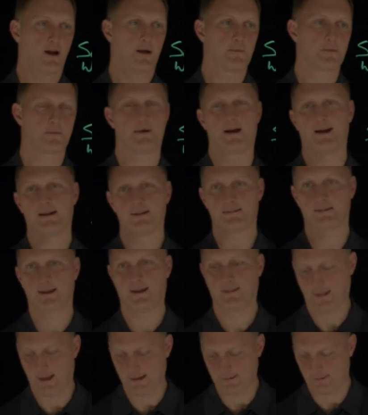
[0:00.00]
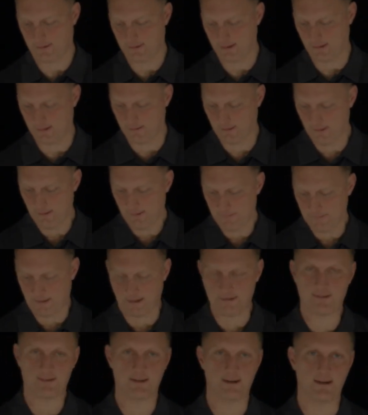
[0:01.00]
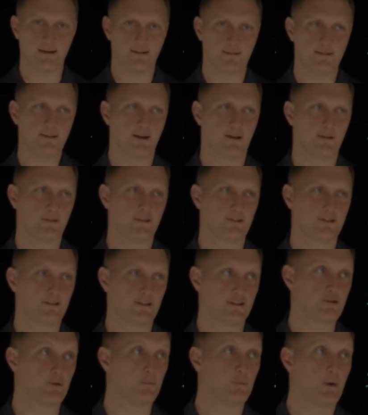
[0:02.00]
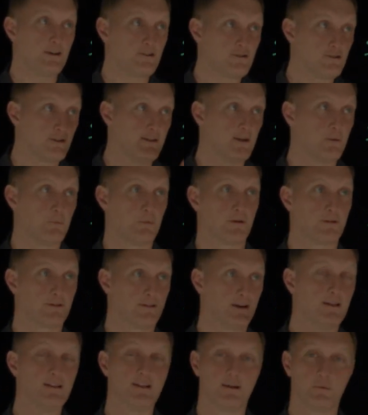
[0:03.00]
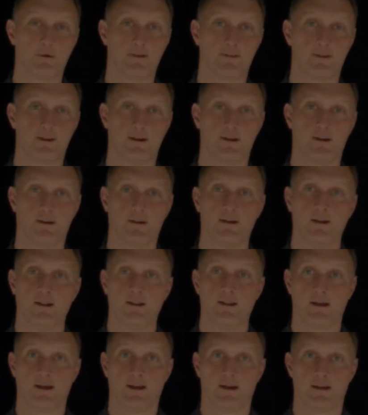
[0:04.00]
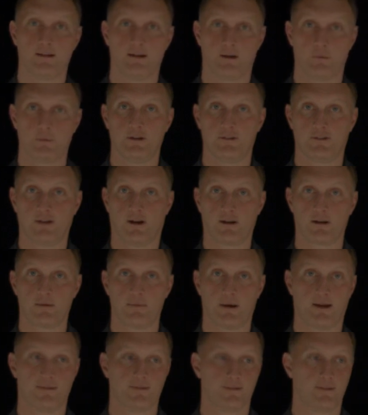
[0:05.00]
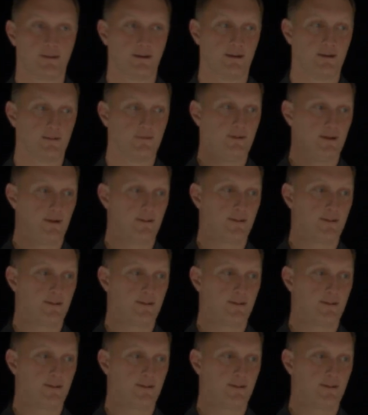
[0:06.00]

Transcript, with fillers: compromised, and that's the that's the, the situation that we're dealing with here, when you talk about the,